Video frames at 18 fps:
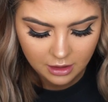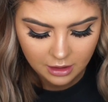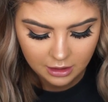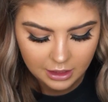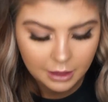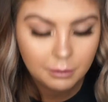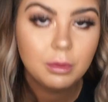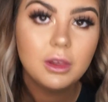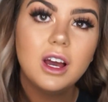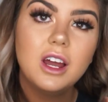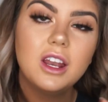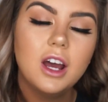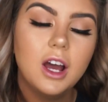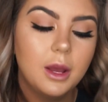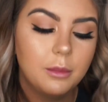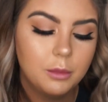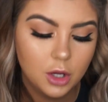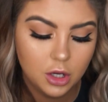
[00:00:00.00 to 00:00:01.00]
Lip liner
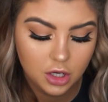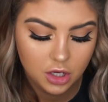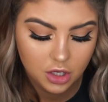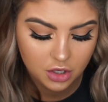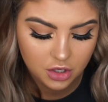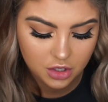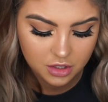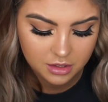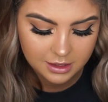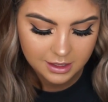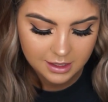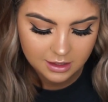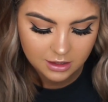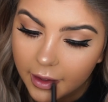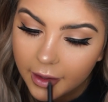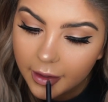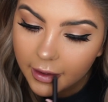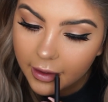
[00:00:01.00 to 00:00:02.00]
I'm going to use is
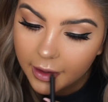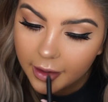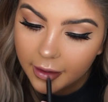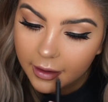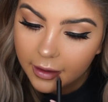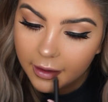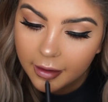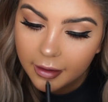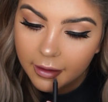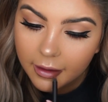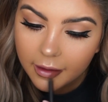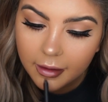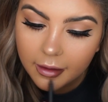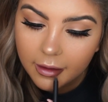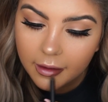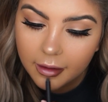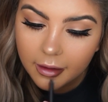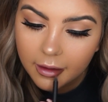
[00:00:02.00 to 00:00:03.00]
the Huda Beauty Lip
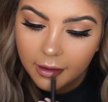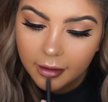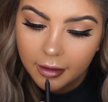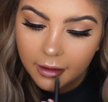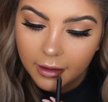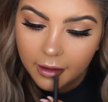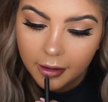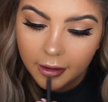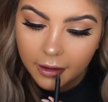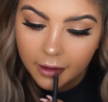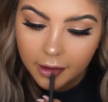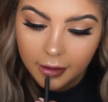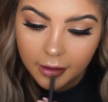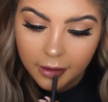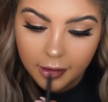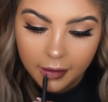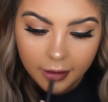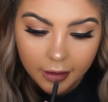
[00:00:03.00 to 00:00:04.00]
Contour in
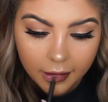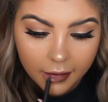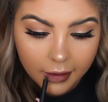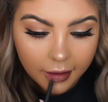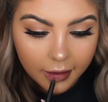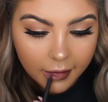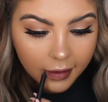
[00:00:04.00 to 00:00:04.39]
Spice Girl.